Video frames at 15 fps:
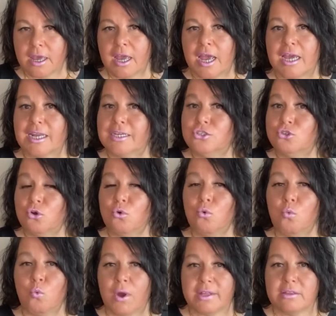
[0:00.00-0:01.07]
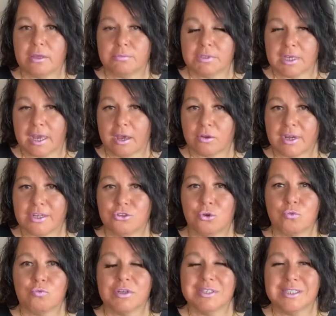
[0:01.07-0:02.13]
and I don't wet them down, I
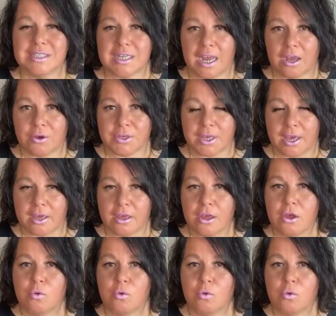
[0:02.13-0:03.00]
don't rinse it out yet.